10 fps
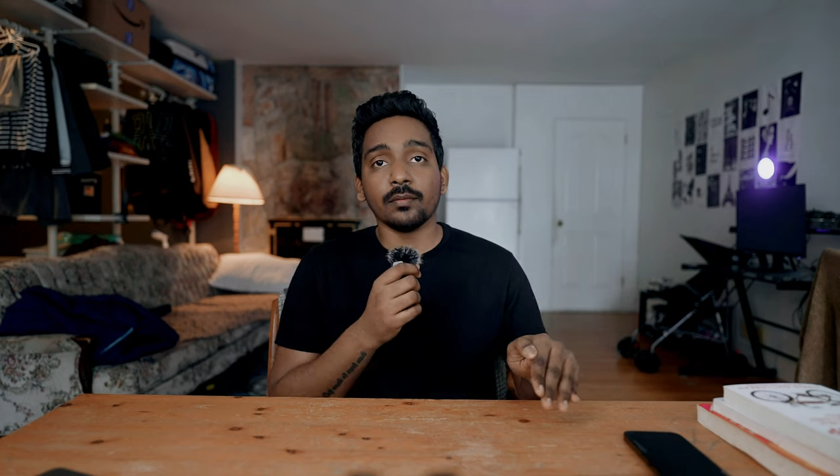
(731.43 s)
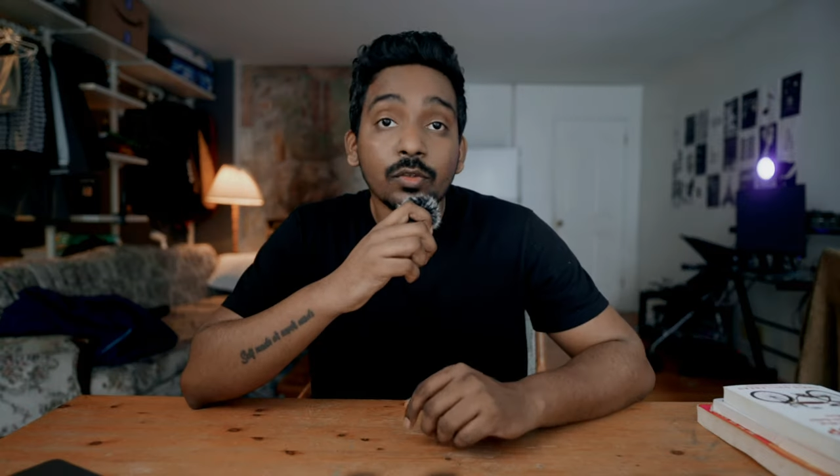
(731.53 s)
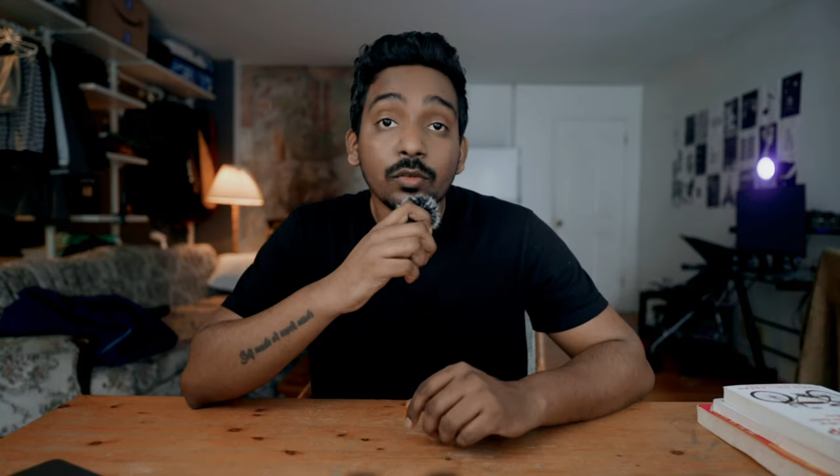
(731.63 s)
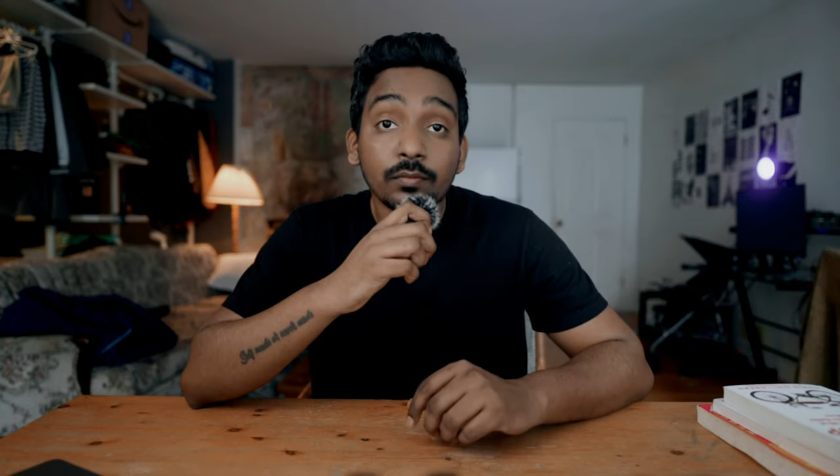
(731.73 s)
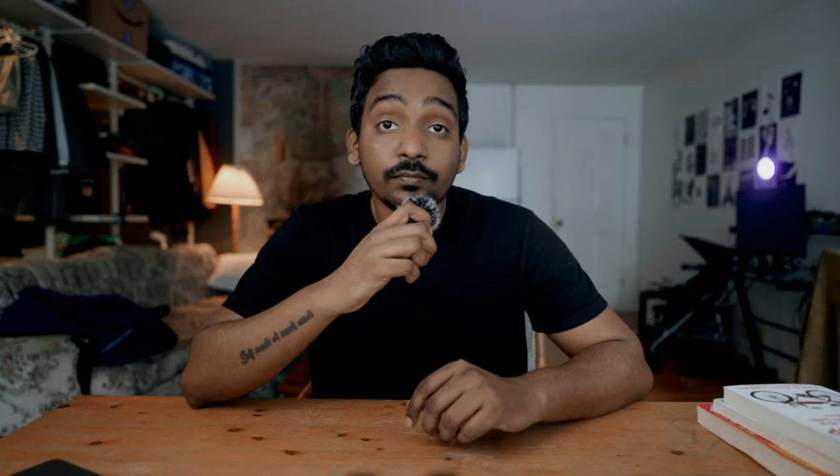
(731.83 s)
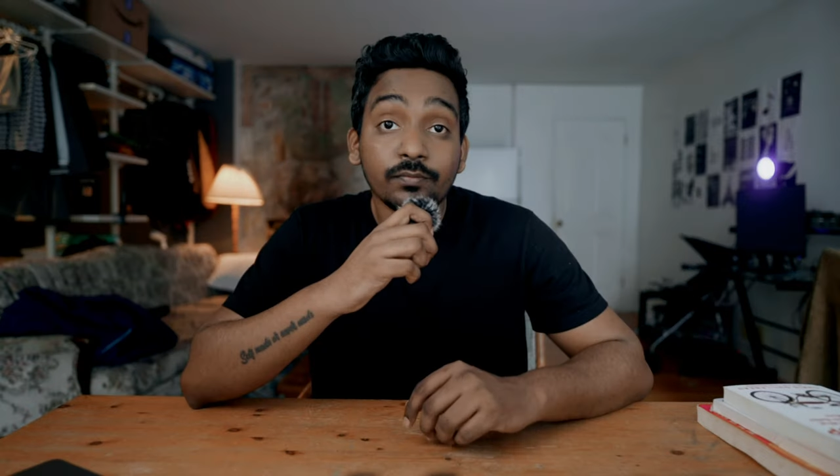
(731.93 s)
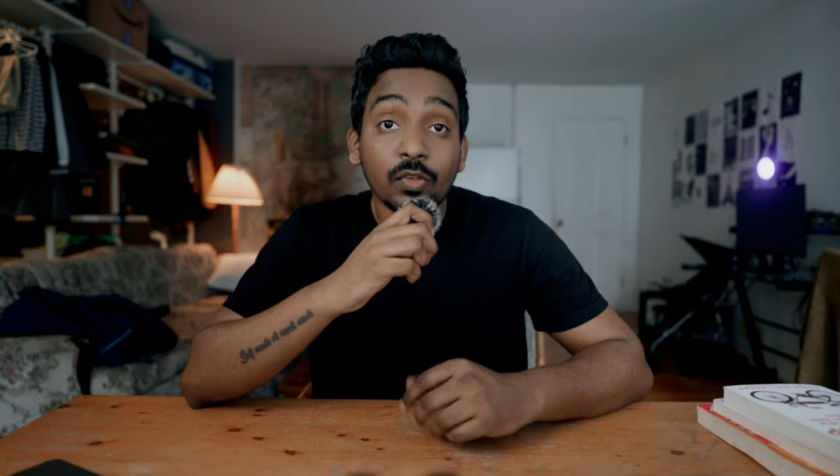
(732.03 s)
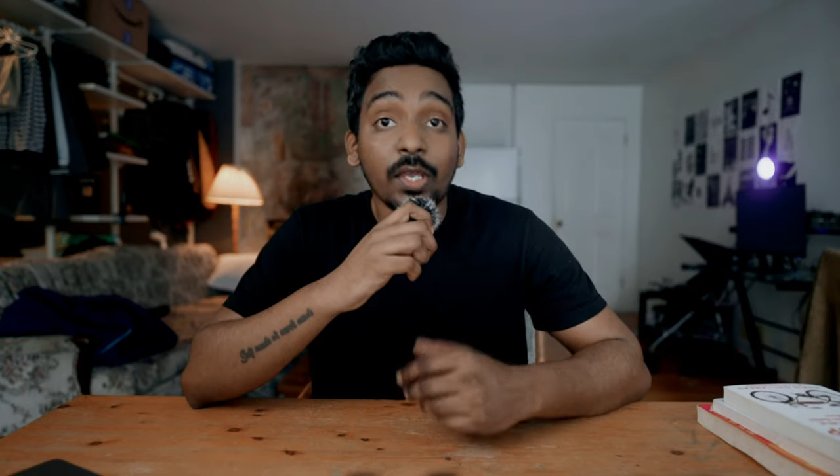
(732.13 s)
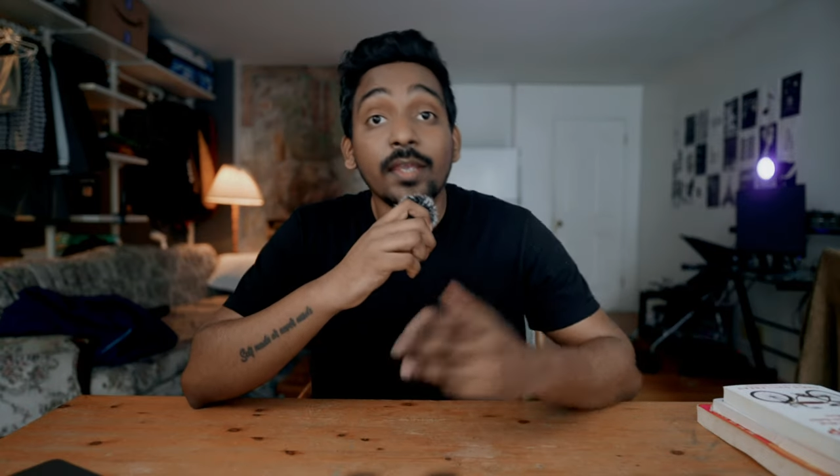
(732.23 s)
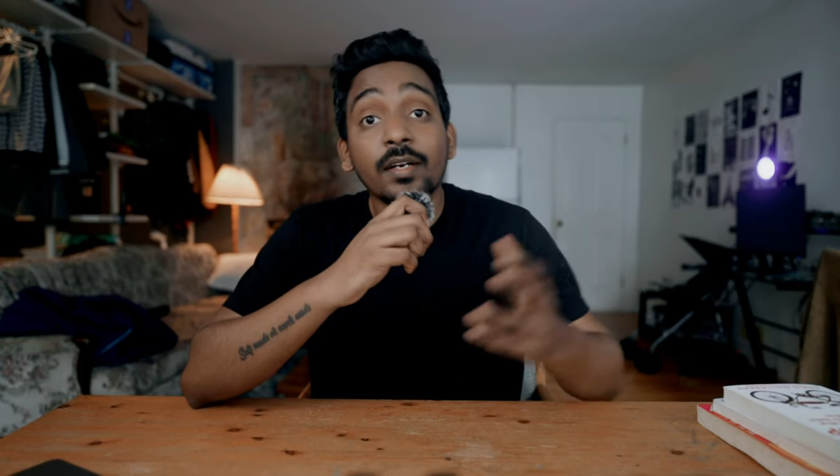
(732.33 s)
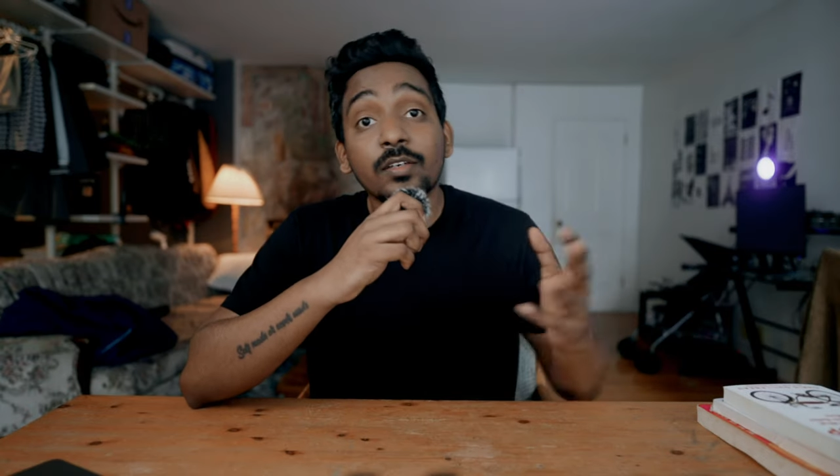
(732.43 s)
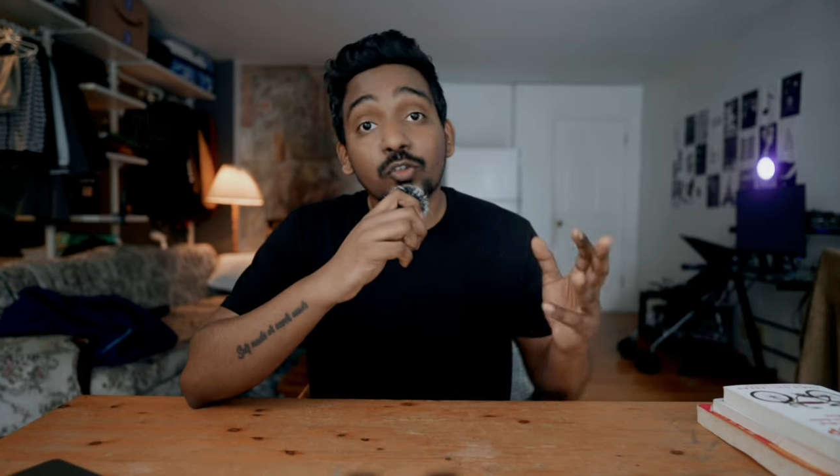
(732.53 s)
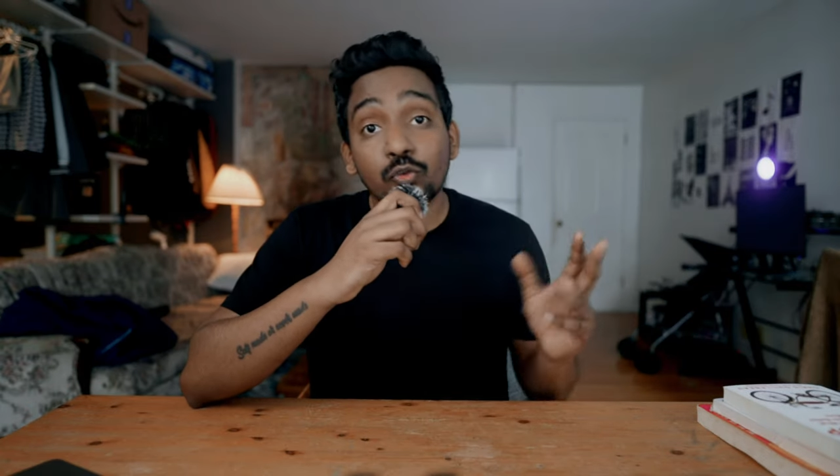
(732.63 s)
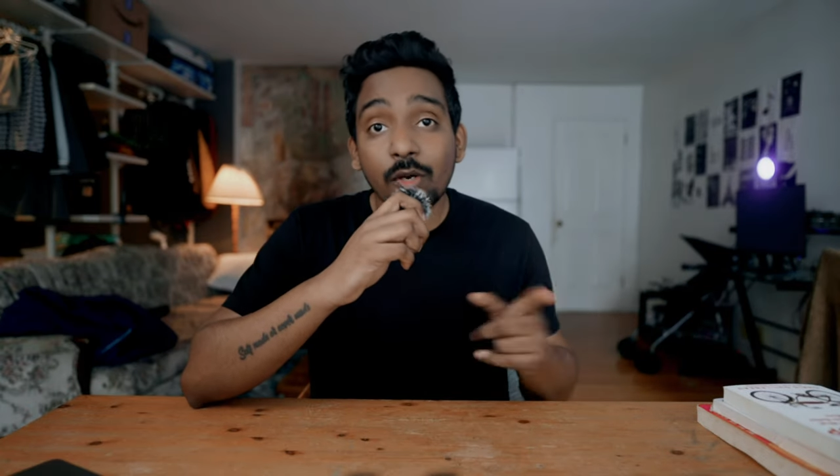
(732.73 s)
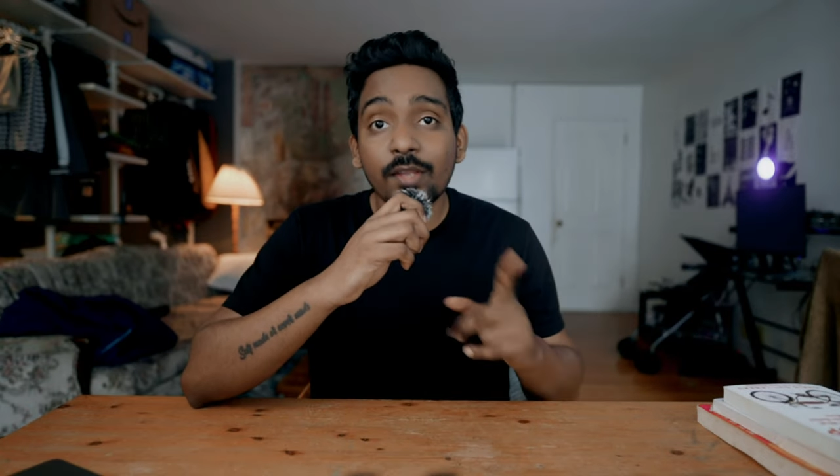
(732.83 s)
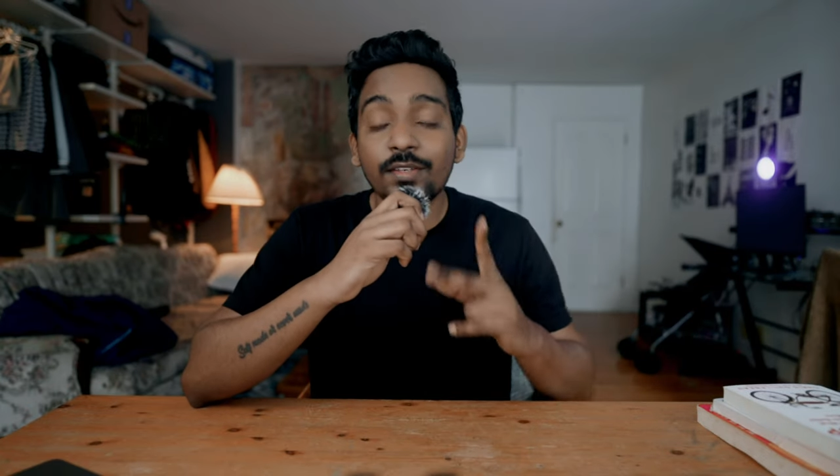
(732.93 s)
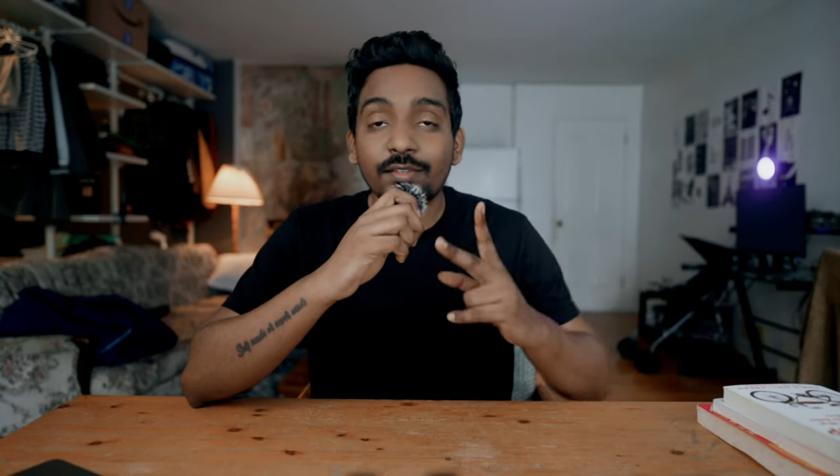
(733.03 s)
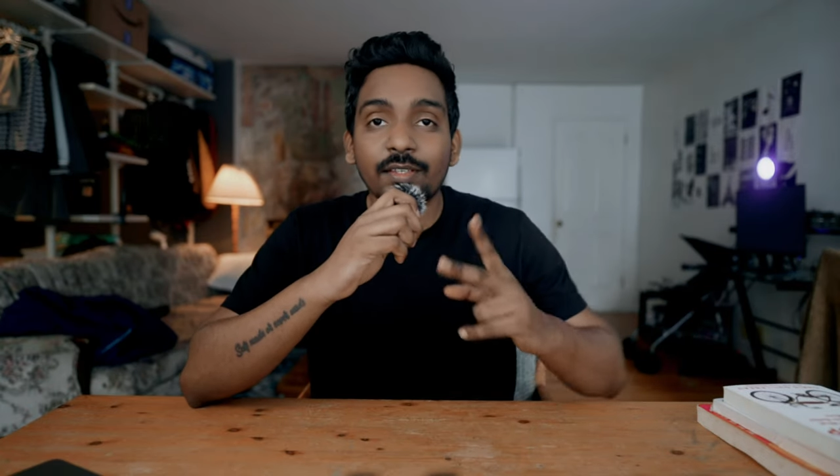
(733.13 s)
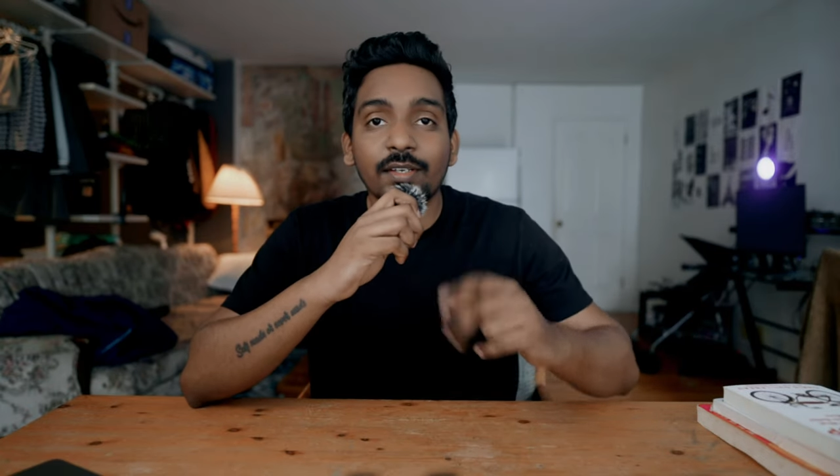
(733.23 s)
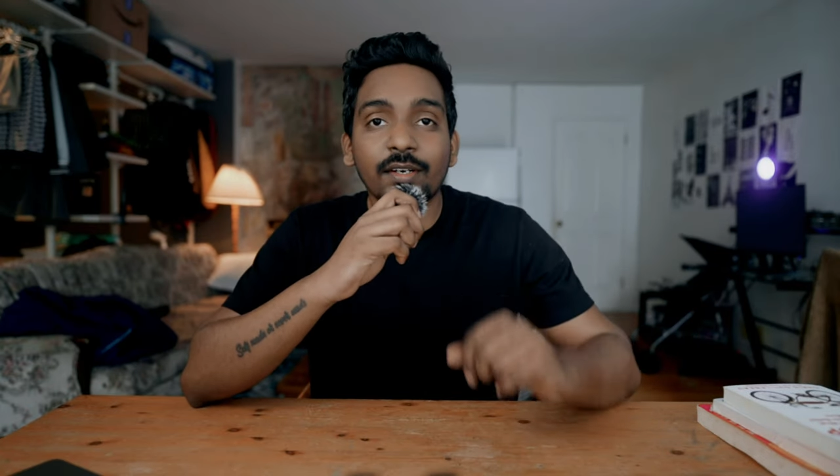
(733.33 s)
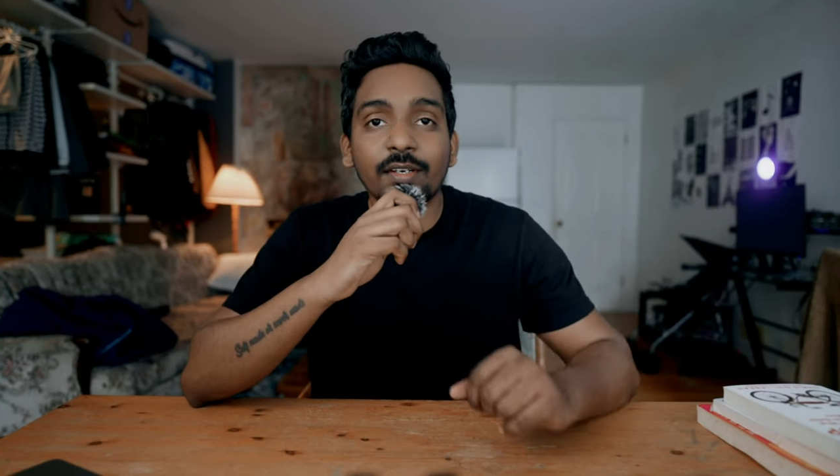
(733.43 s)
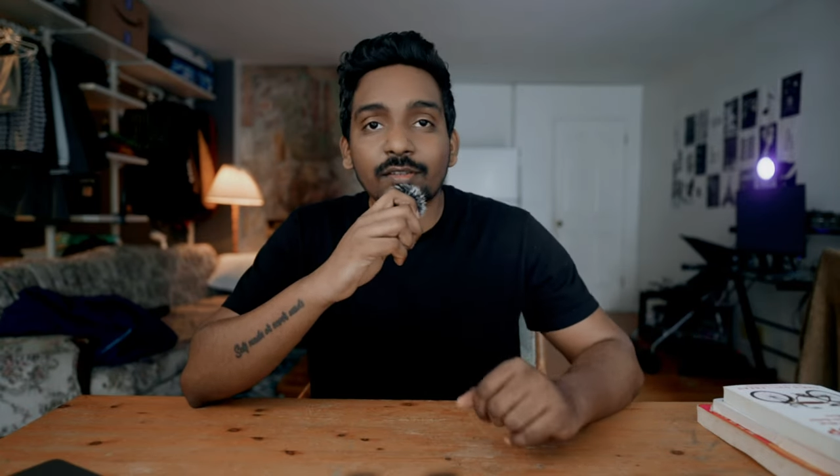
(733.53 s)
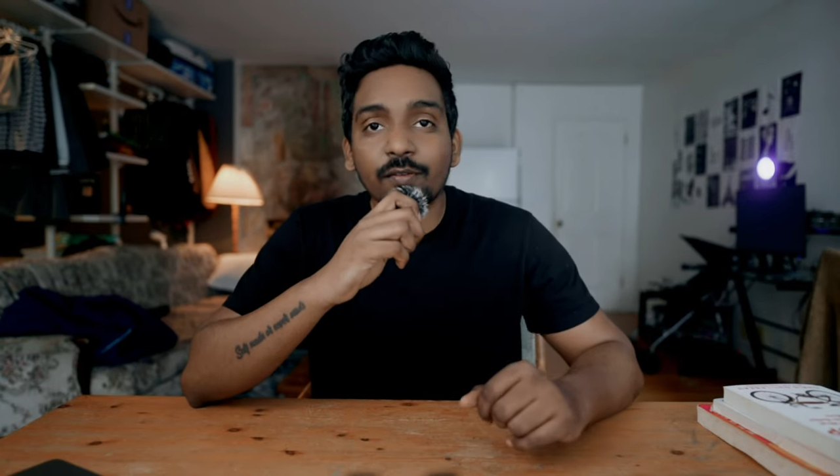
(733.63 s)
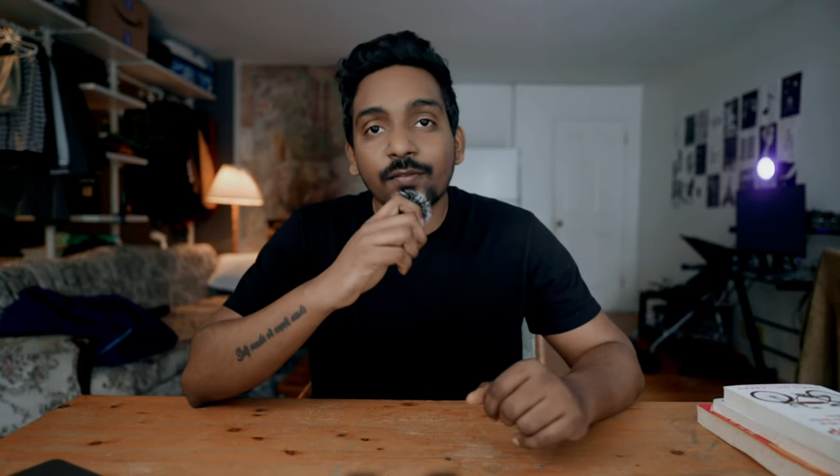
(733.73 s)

So, here are two other secrets